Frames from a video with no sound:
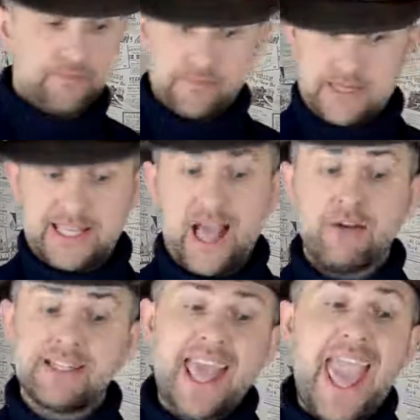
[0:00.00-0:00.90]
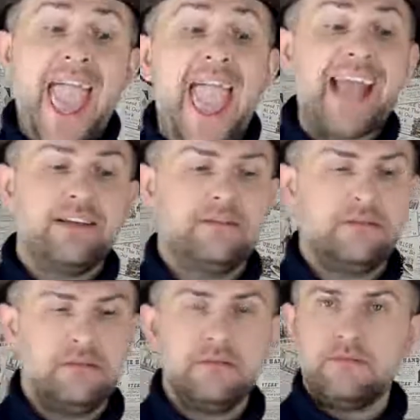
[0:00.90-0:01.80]
The sound is ah.
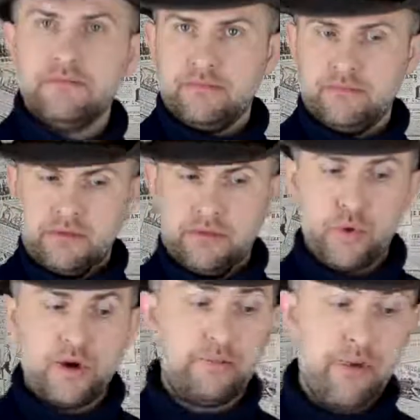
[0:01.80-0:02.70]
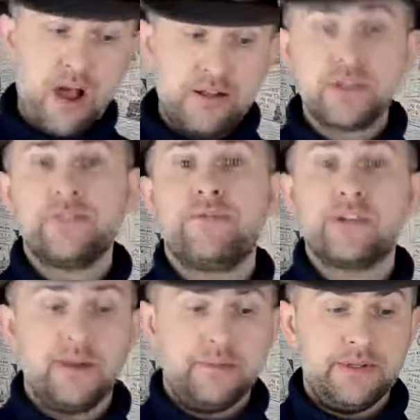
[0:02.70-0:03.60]
The word apology, for
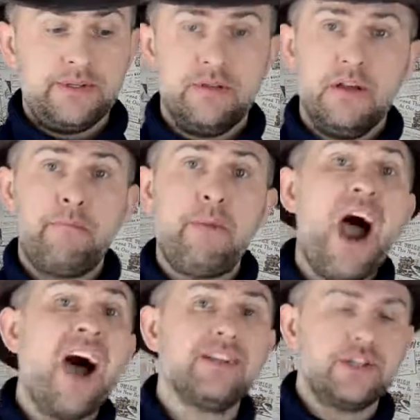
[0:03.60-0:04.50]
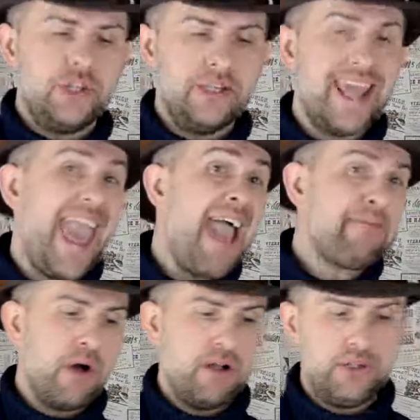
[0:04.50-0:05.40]
example, is apology.
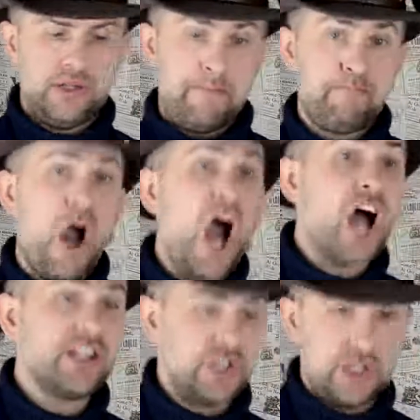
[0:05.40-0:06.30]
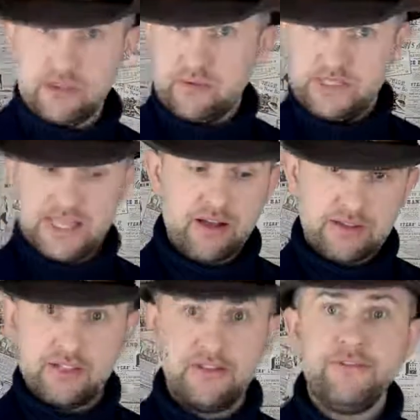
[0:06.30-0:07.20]
Apology. So the
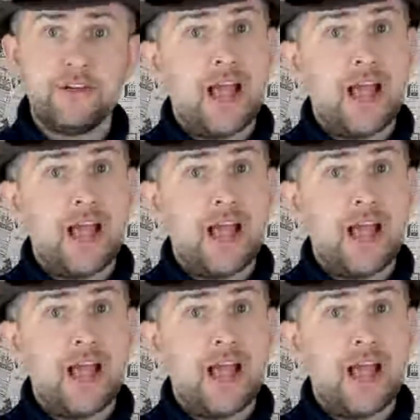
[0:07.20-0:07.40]
sounds are different.